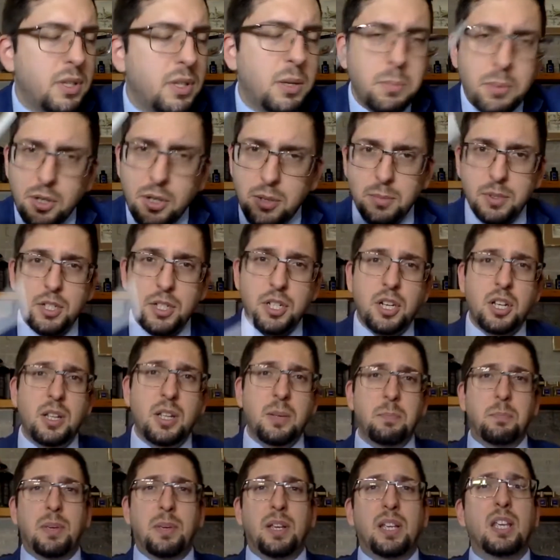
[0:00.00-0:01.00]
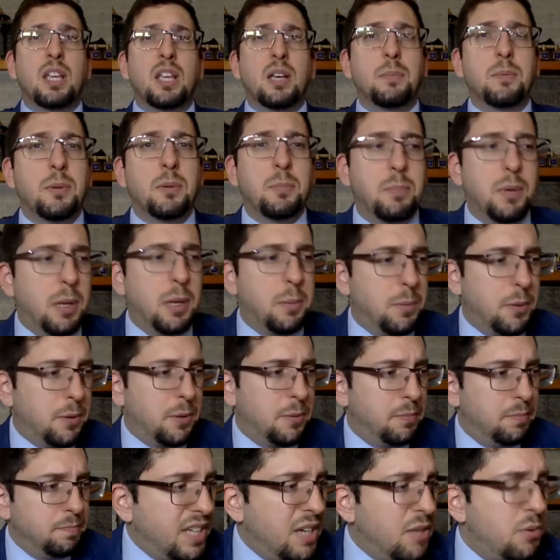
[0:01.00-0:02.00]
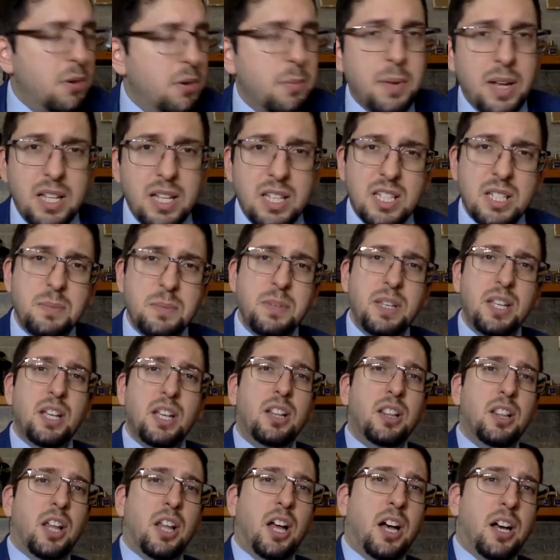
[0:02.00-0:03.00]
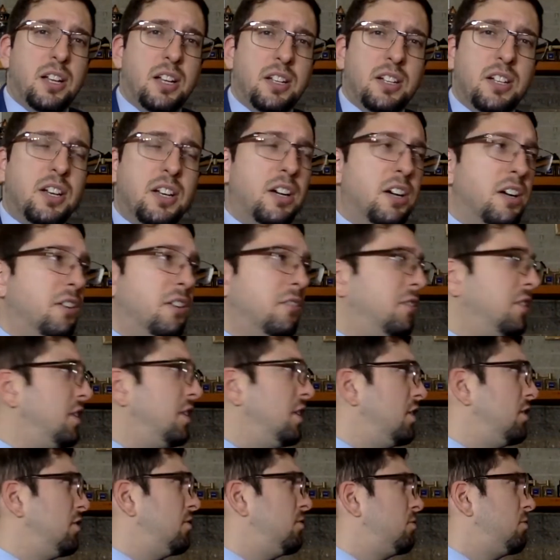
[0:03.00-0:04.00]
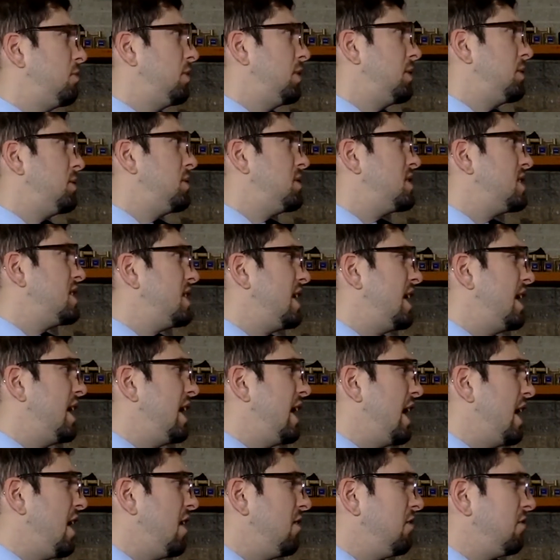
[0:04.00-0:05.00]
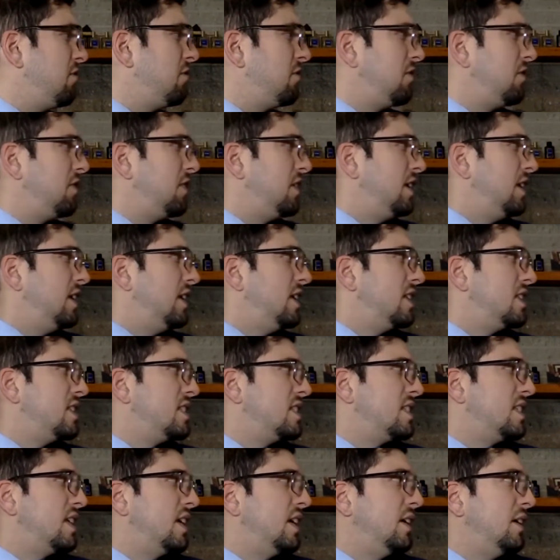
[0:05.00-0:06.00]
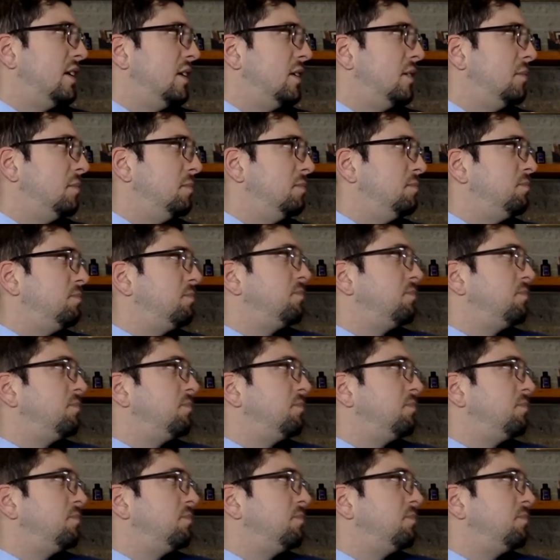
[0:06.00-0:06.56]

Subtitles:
Pretty much all I'm picking up on paper. It reminds me a lot of another fragrance that I have. It's Musc